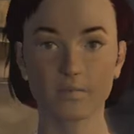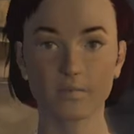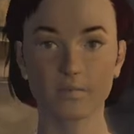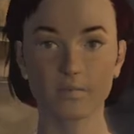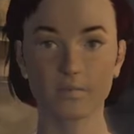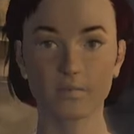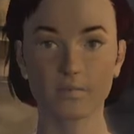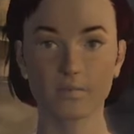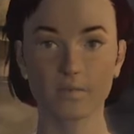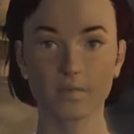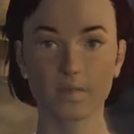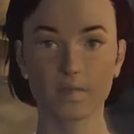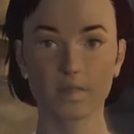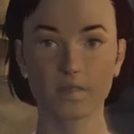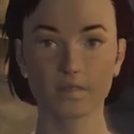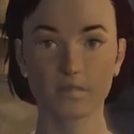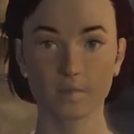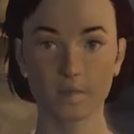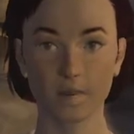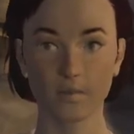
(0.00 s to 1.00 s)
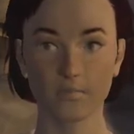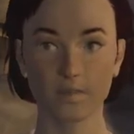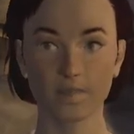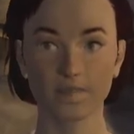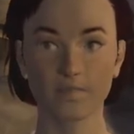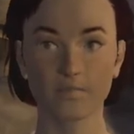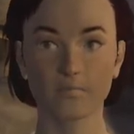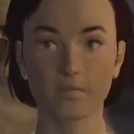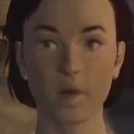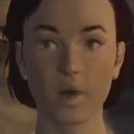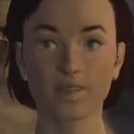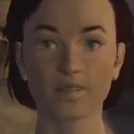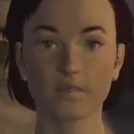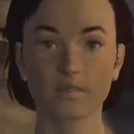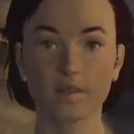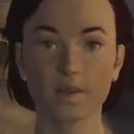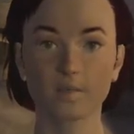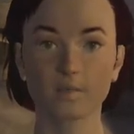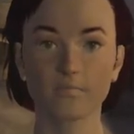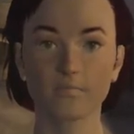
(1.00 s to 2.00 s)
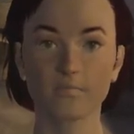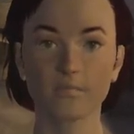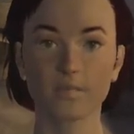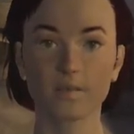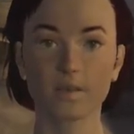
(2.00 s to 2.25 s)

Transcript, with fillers: was pressing you. What was I supposed to do? For him,